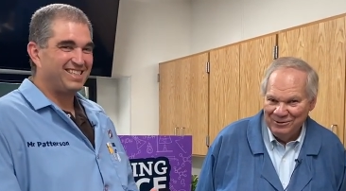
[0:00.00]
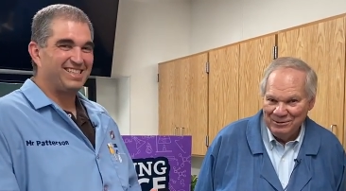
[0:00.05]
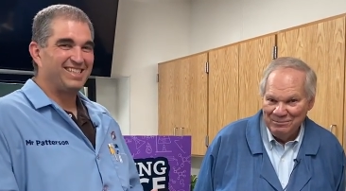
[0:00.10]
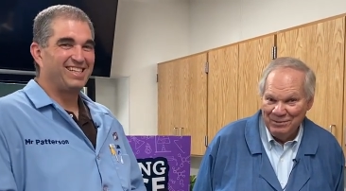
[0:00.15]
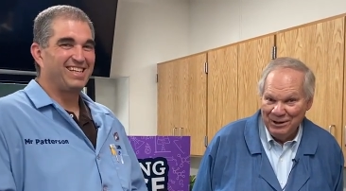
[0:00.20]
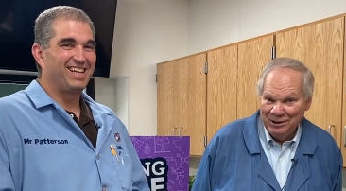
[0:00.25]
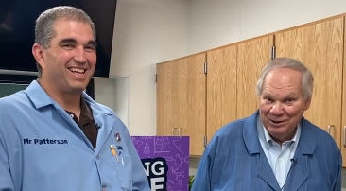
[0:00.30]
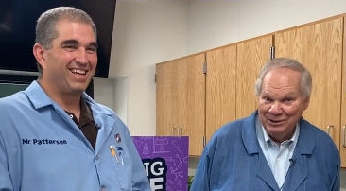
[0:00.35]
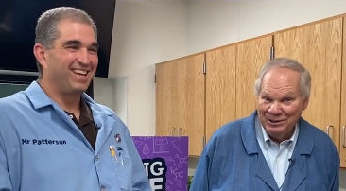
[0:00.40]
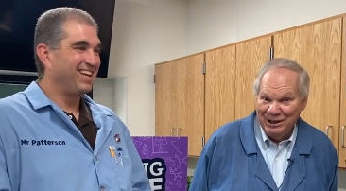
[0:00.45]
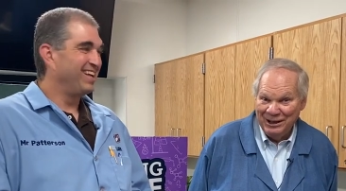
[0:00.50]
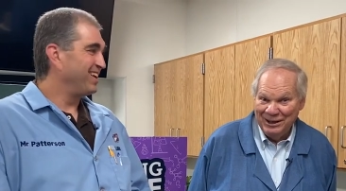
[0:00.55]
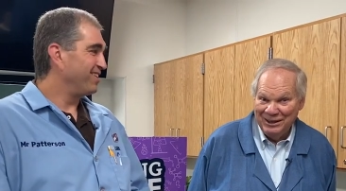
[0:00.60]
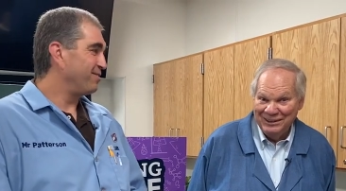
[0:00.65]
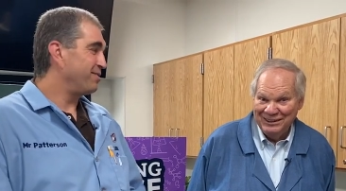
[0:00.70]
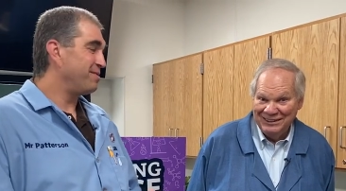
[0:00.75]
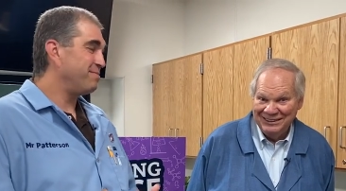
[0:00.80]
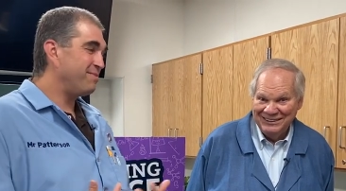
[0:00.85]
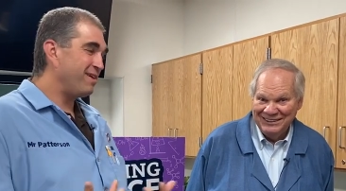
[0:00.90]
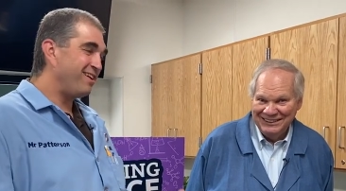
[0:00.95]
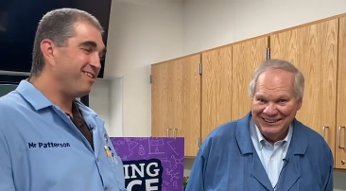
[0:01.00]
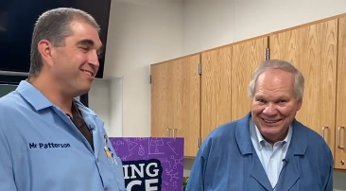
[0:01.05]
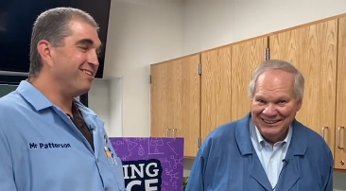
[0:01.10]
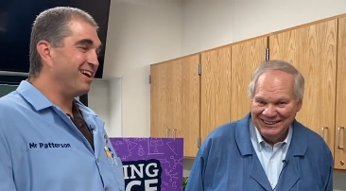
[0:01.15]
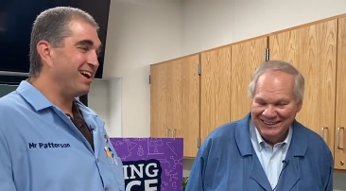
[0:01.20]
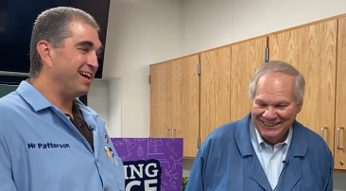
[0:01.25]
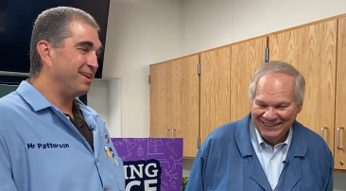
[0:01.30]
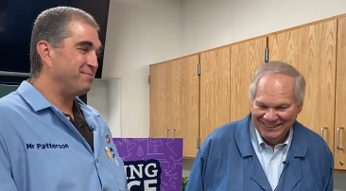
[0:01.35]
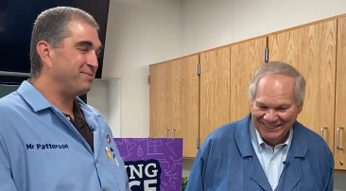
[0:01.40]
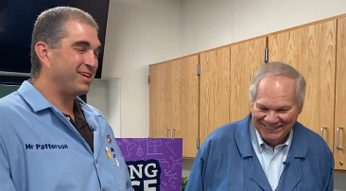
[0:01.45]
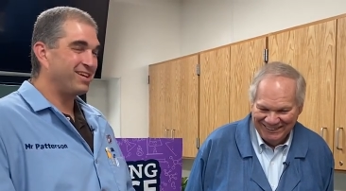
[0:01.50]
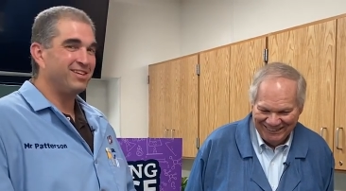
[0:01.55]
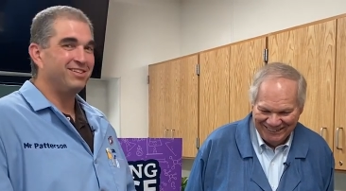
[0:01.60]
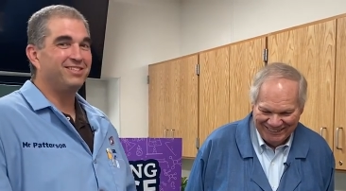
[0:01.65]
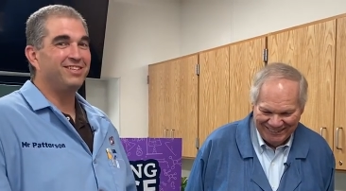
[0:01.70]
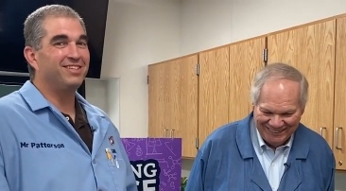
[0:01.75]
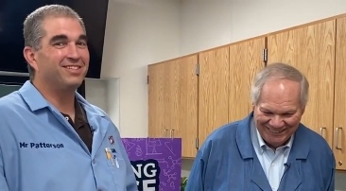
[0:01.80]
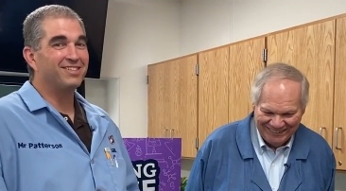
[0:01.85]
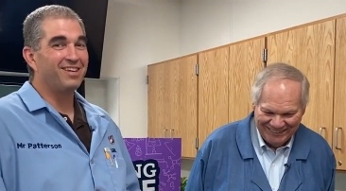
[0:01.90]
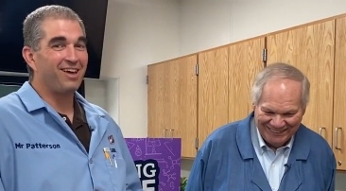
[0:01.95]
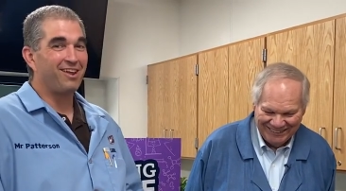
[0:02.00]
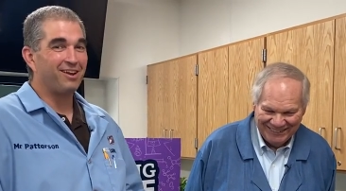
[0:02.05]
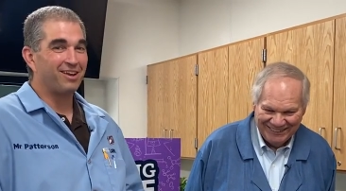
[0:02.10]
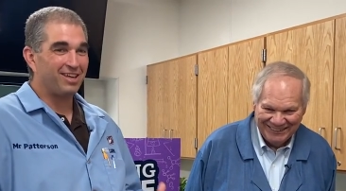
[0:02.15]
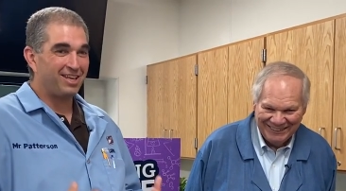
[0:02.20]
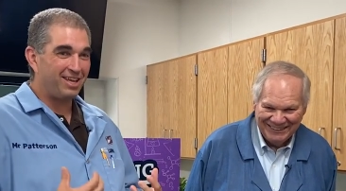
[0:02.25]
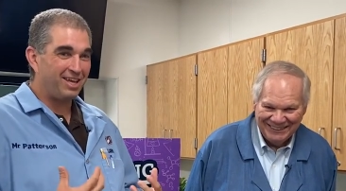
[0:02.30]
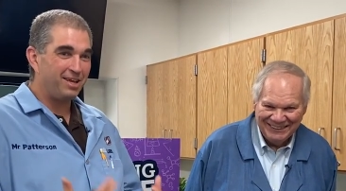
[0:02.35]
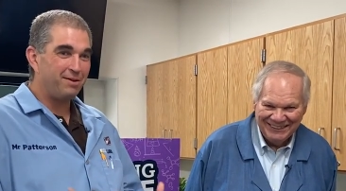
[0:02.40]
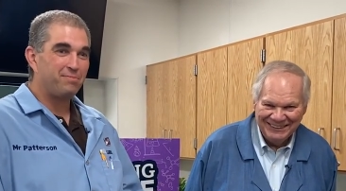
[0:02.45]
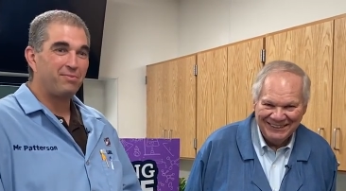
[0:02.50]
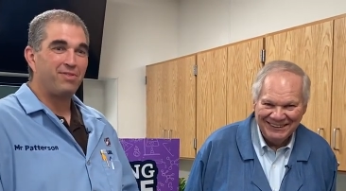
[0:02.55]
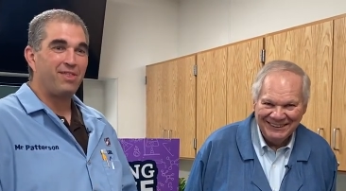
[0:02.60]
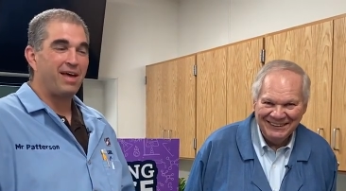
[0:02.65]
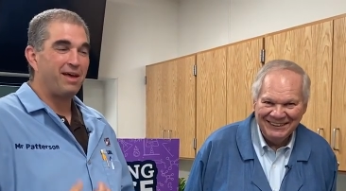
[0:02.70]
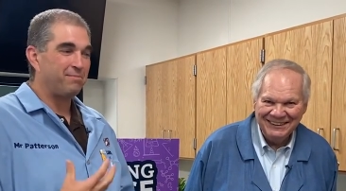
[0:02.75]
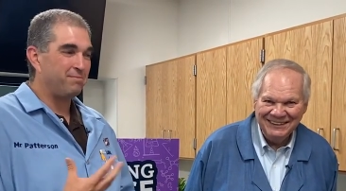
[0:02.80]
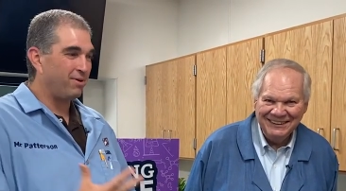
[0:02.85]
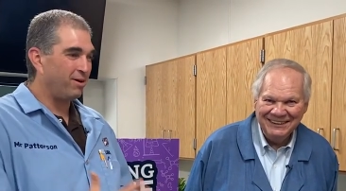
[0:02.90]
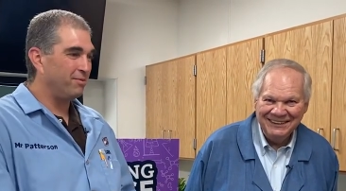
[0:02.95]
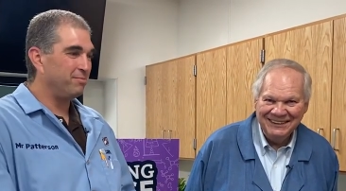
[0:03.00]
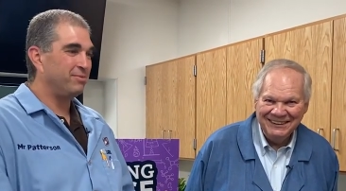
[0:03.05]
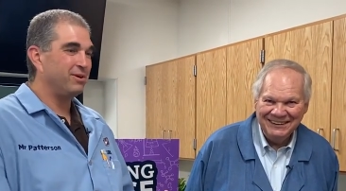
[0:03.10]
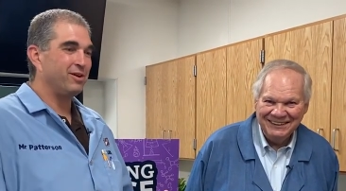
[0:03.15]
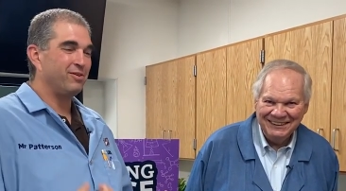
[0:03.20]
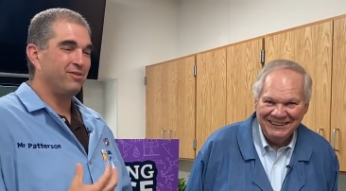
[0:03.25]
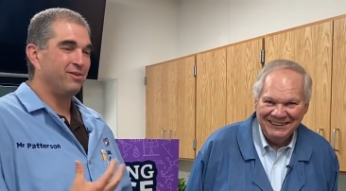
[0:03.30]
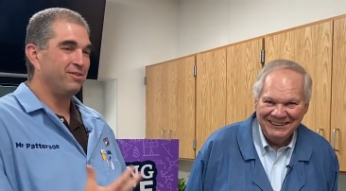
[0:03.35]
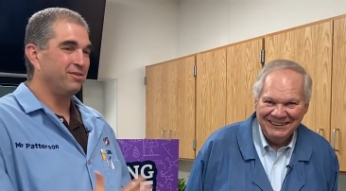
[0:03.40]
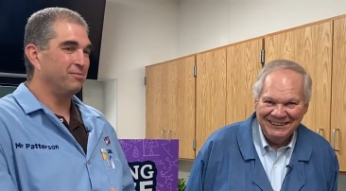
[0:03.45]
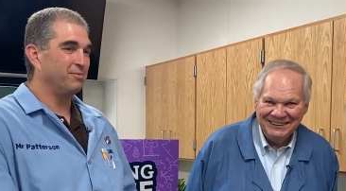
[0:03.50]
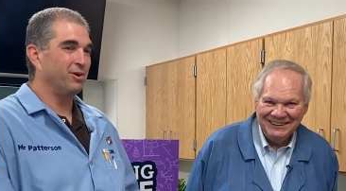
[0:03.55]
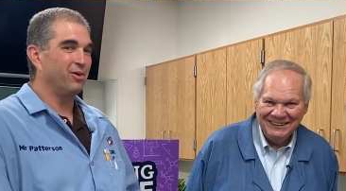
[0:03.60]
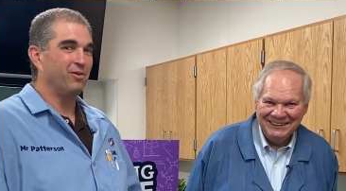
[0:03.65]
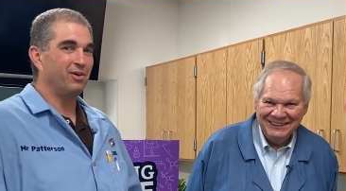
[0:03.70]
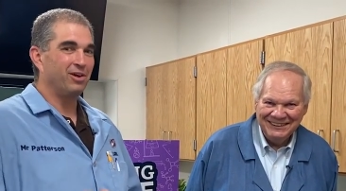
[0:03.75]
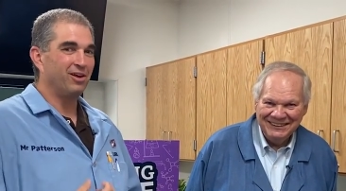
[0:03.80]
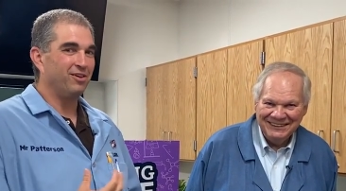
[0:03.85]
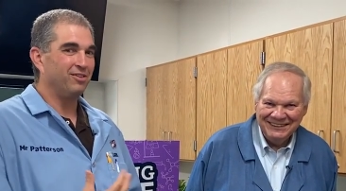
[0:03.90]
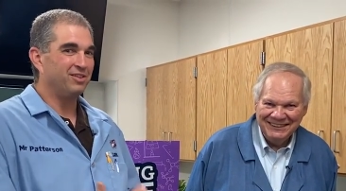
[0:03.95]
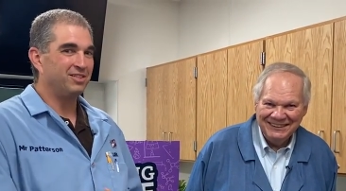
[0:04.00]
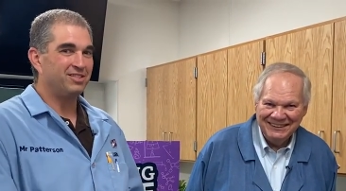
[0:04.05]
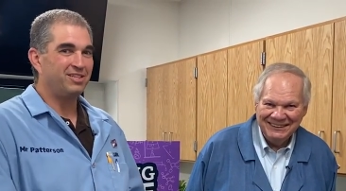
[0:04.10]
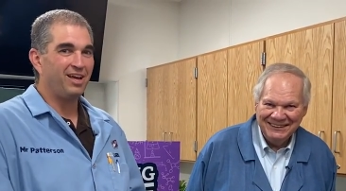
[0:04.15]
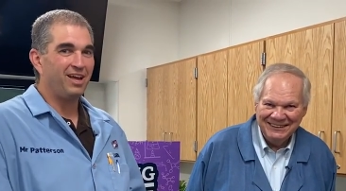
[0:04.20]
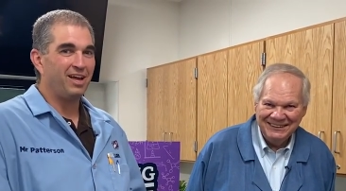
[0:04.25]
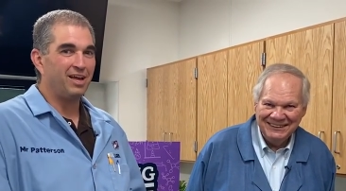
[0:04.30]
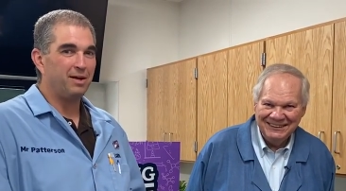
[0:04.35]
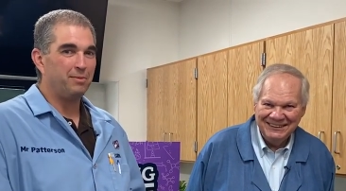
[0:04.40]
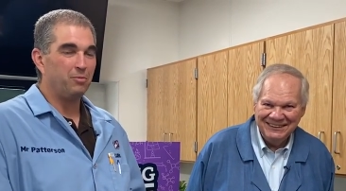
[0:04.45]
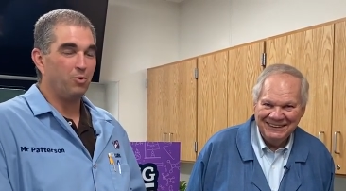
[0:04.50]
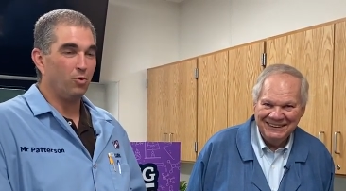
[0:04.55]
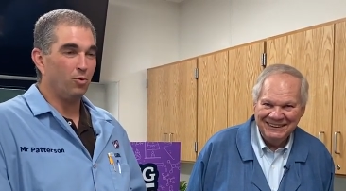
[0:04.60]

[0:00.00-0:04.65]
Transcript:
Speaker 1: we better not. We better not because it's got to keep that pumping rhythm going all the time,